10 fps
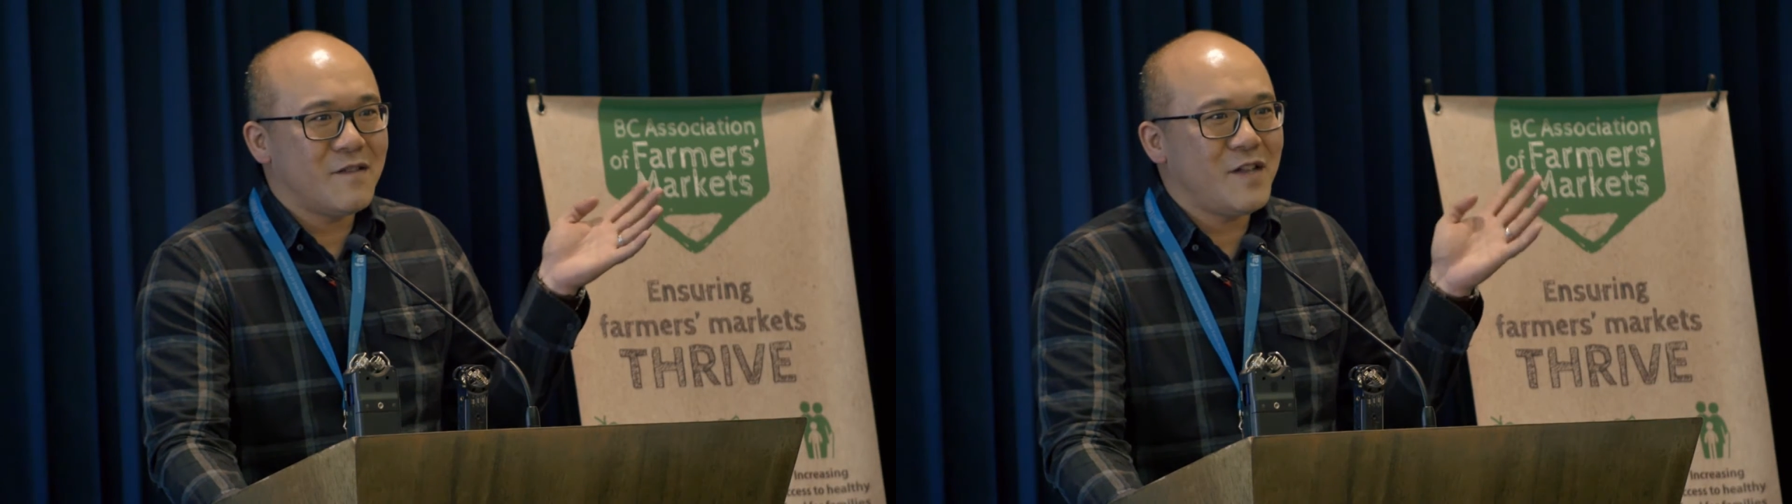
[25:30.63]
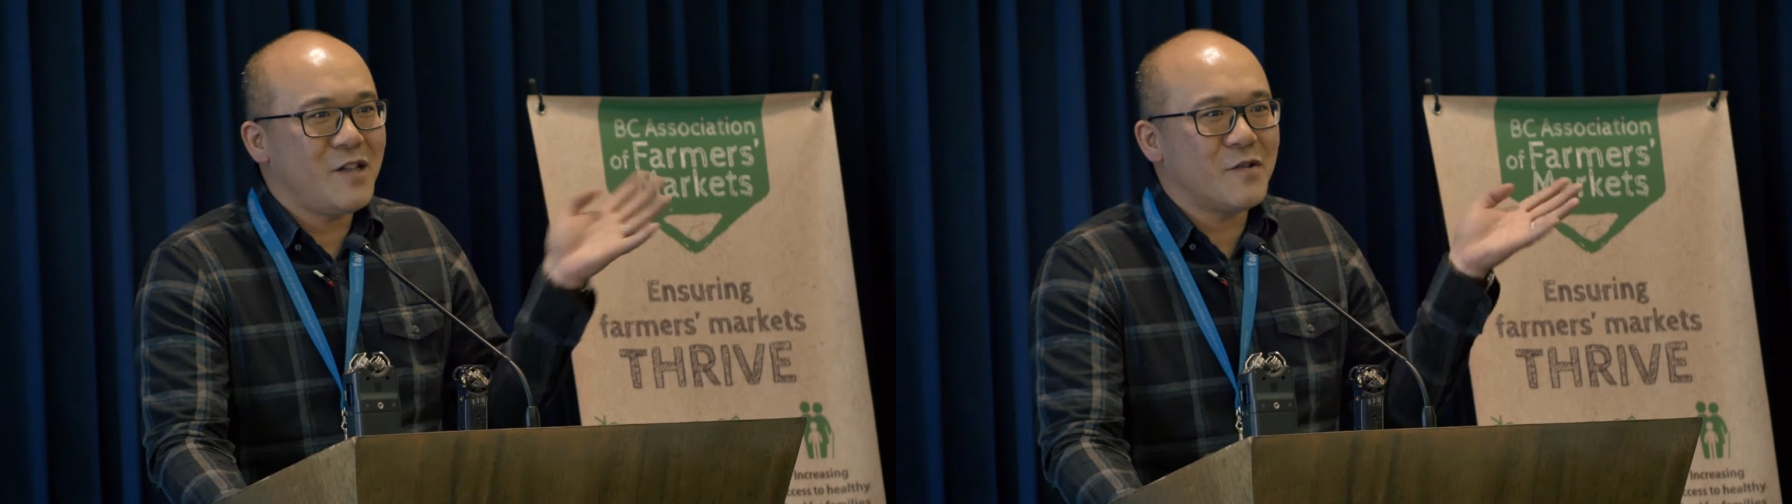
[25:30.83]

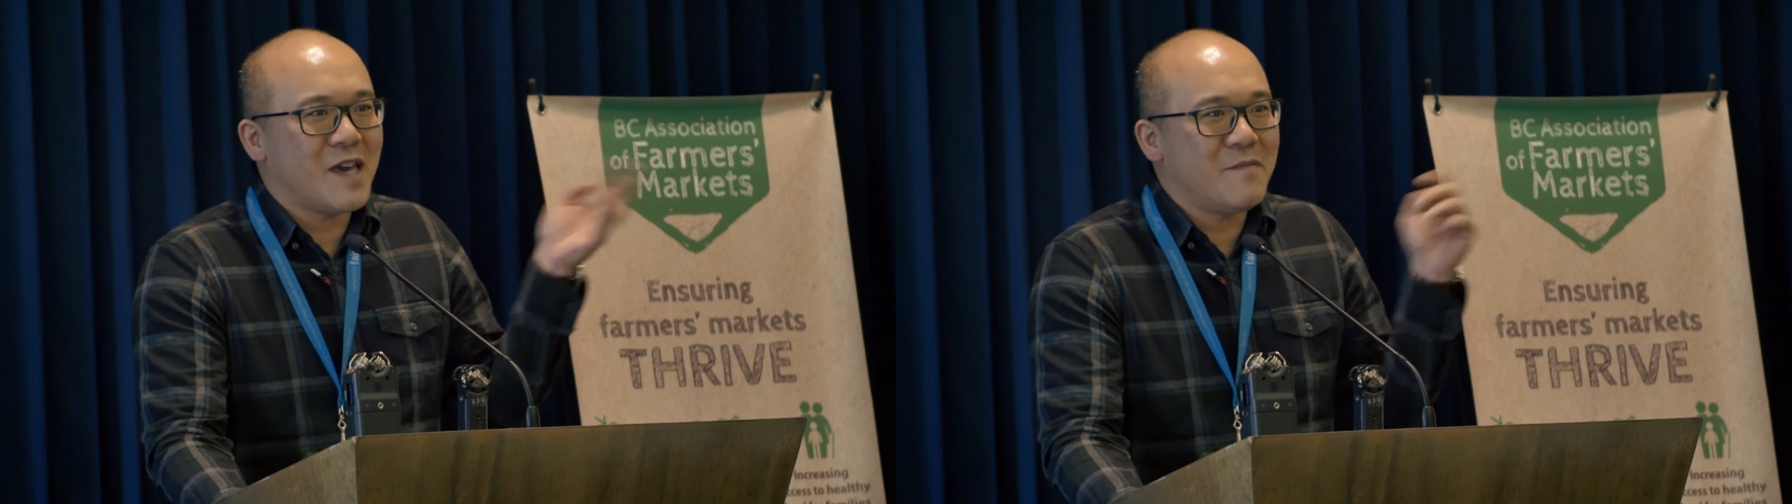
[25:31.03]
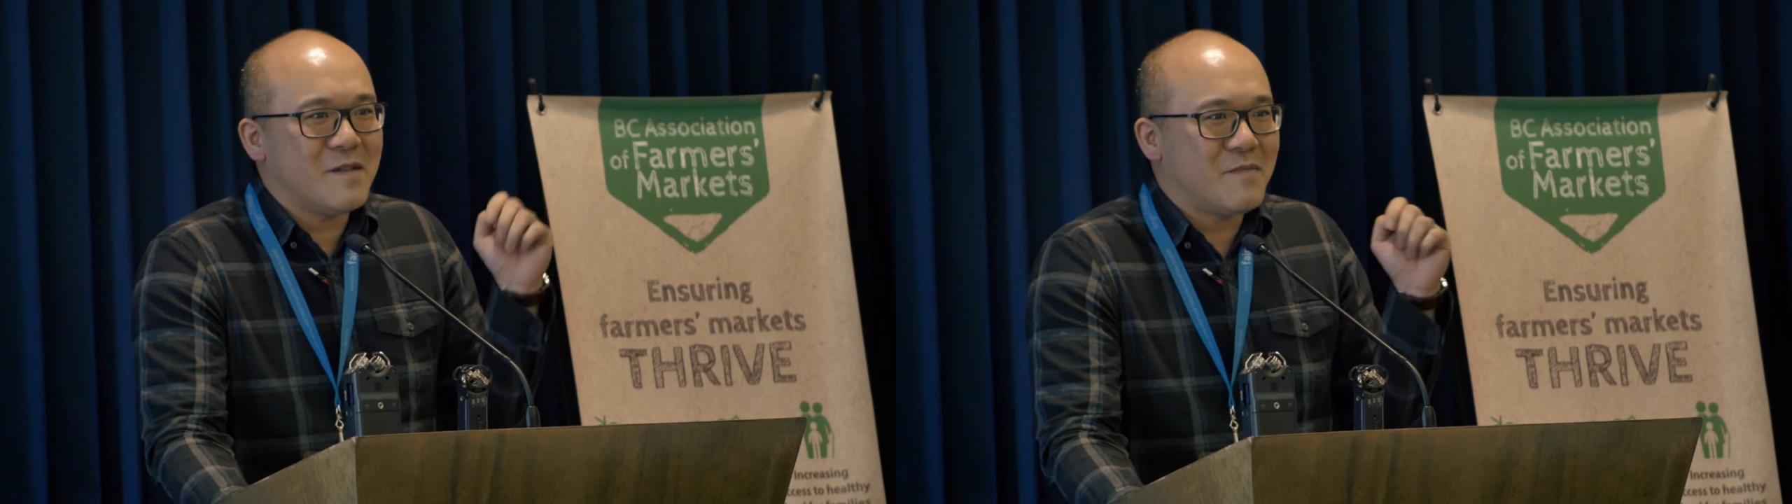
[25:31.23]
video
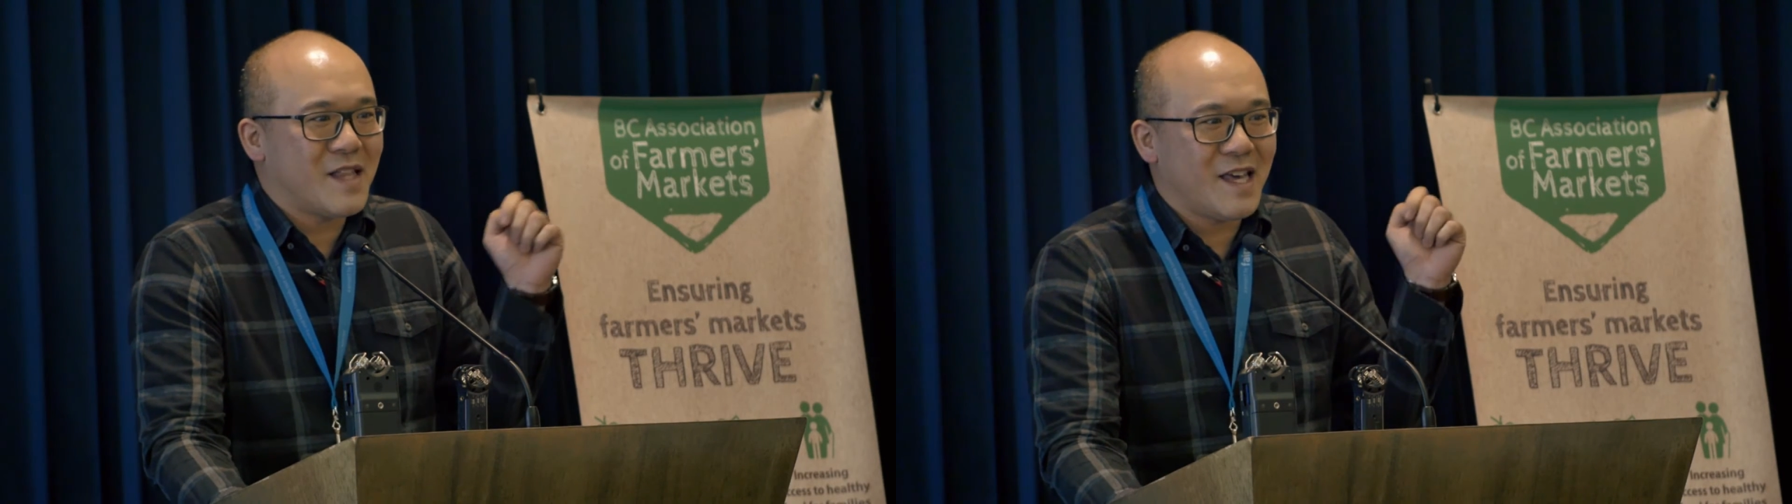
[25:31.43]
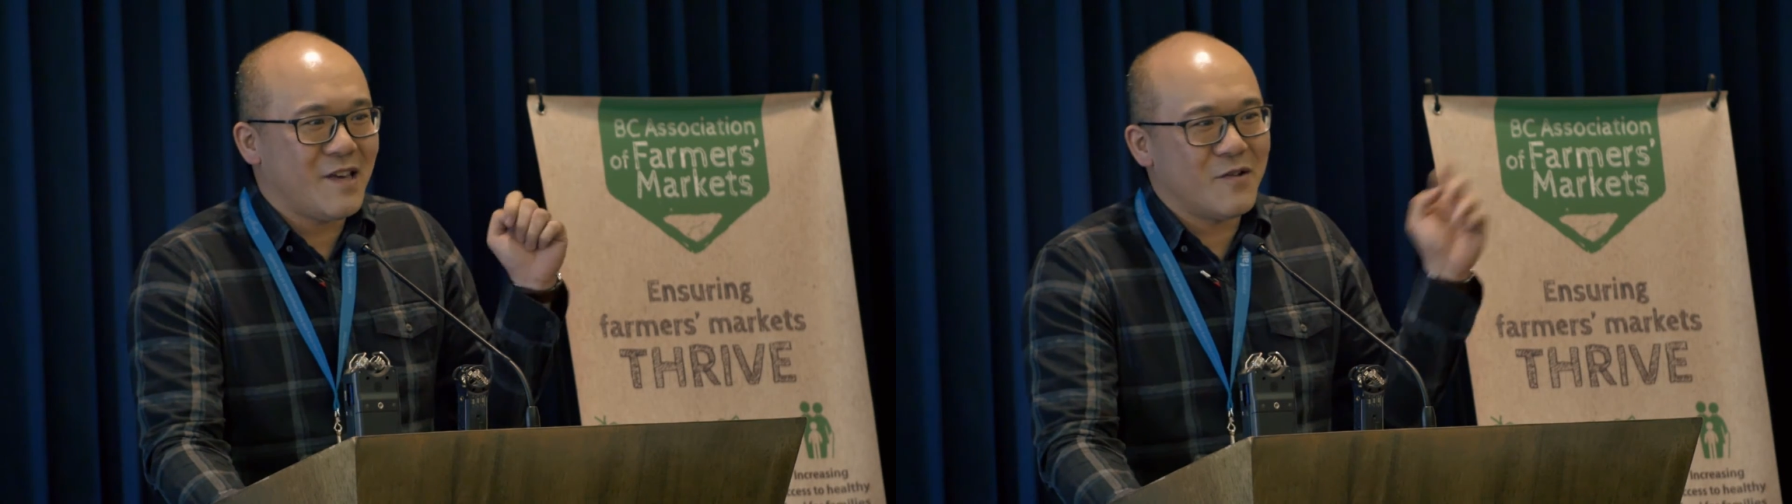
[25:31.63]
game to play